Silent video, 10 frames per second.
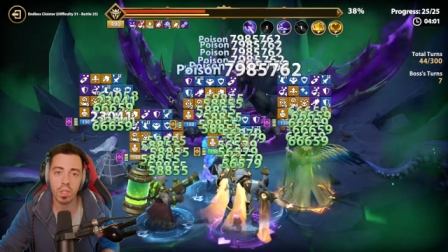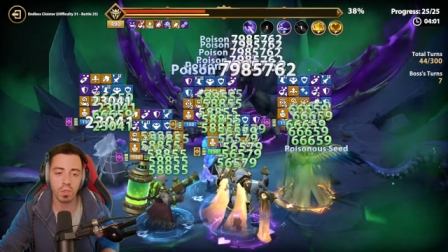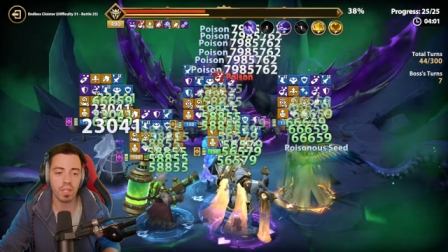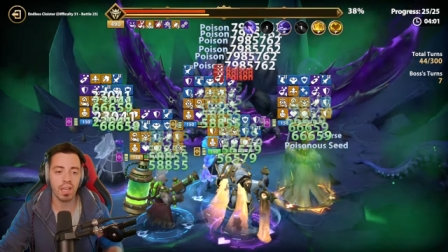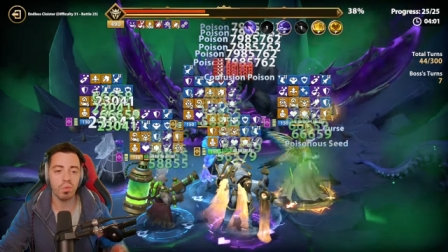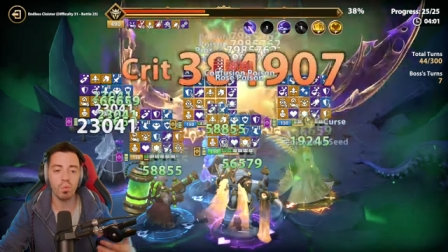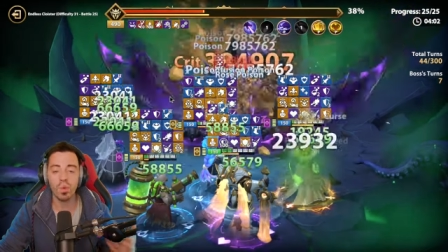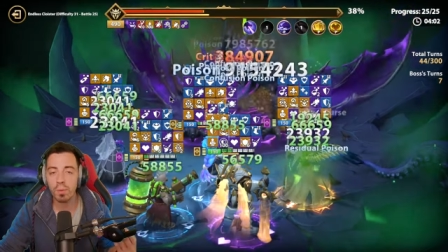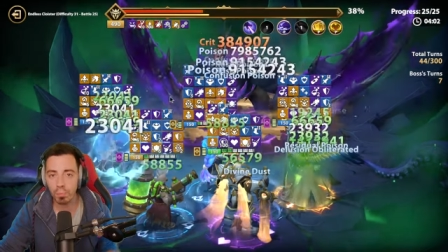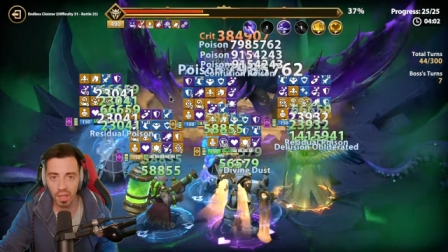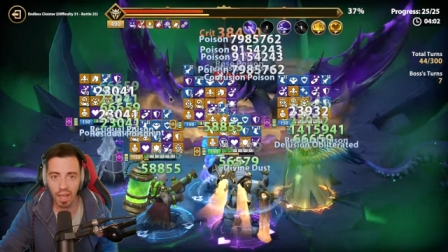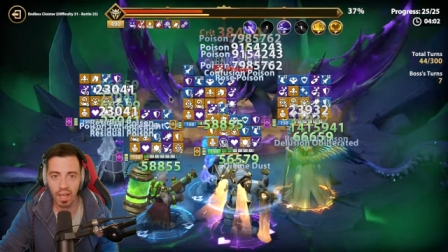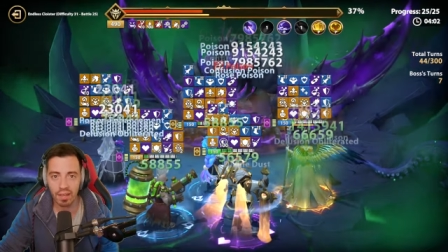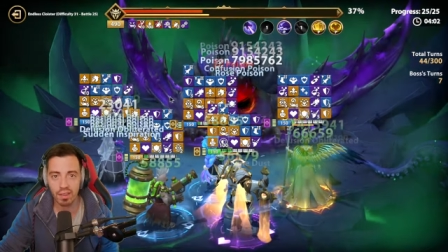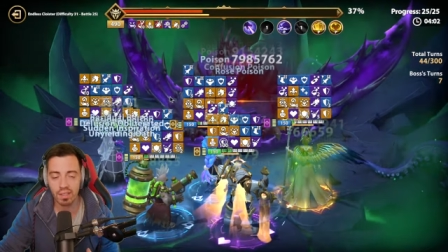You can replay,
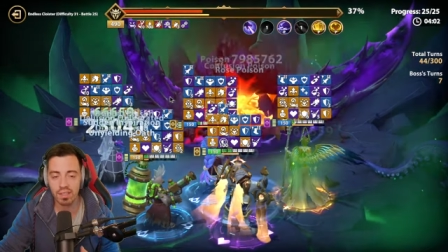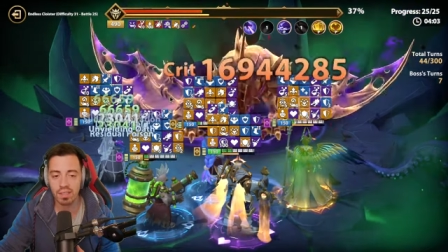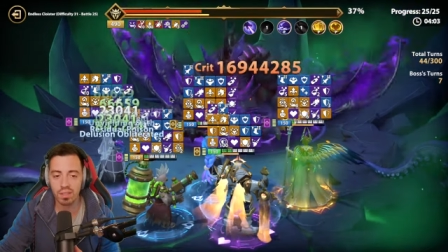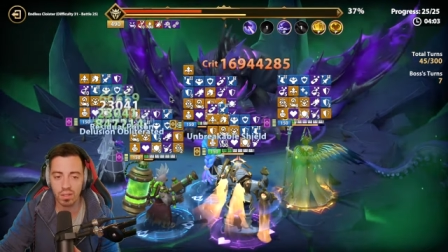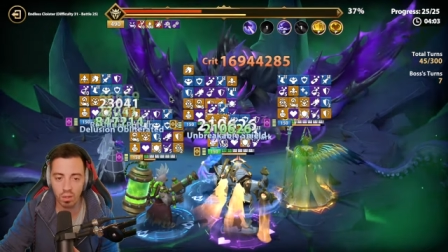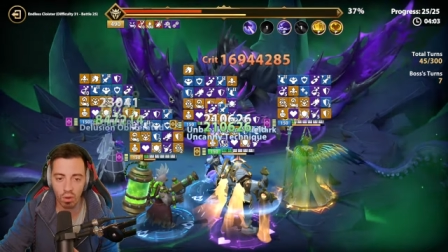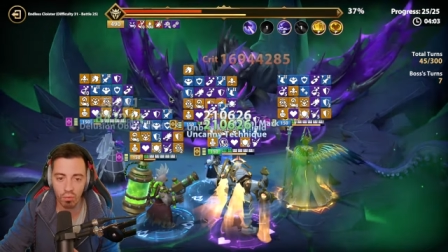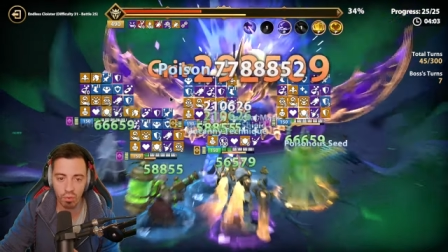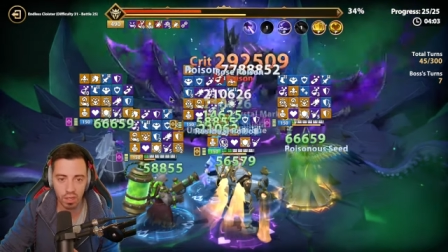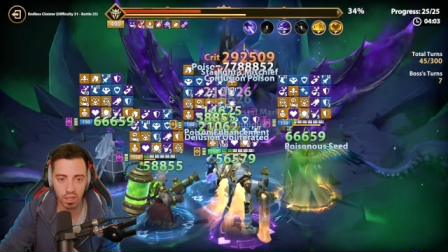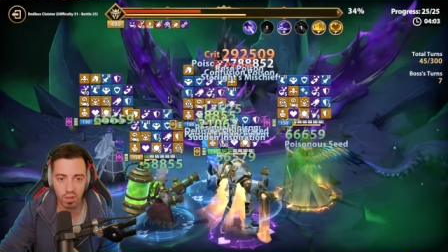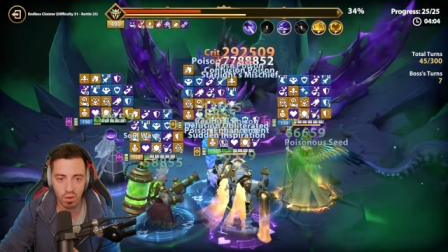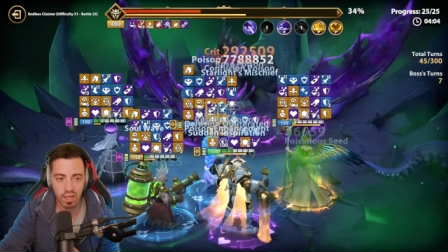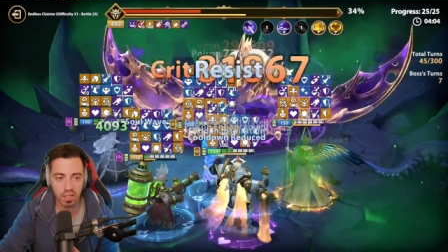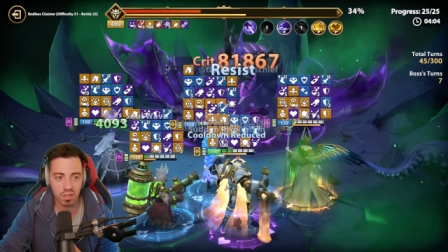and this is so freaking great.